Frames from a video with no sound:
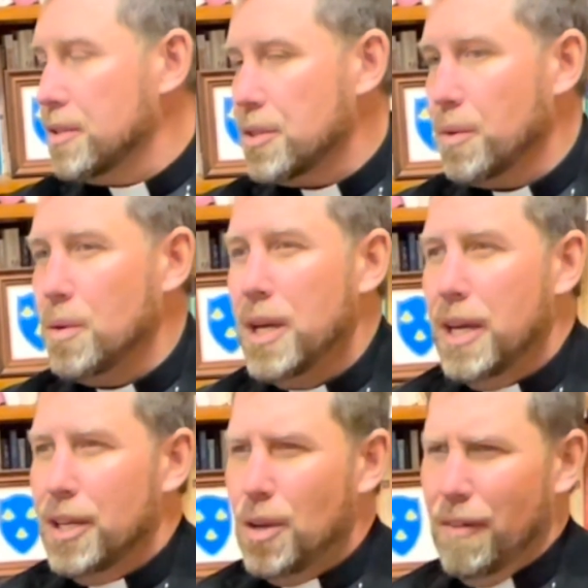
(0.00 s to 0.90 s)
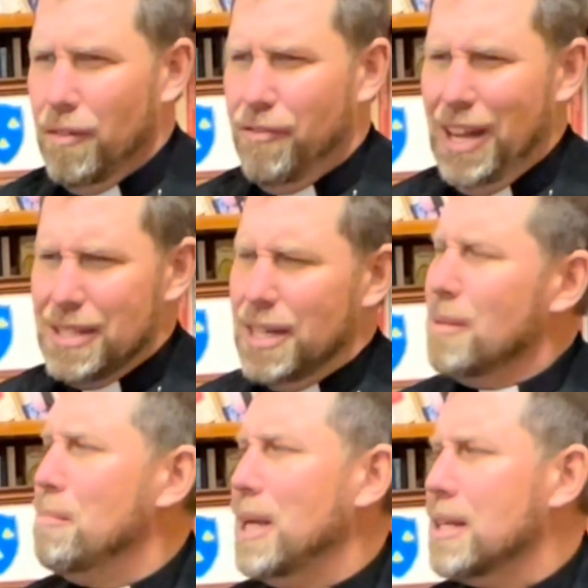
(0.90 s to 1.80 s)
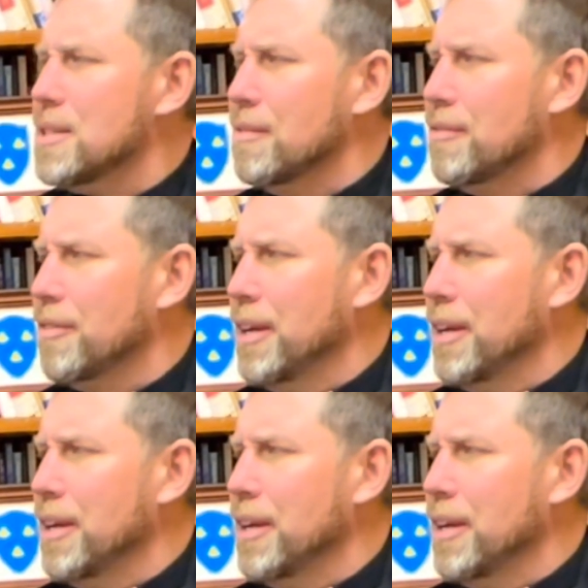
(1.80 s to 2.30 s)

So you have a fascinating mix of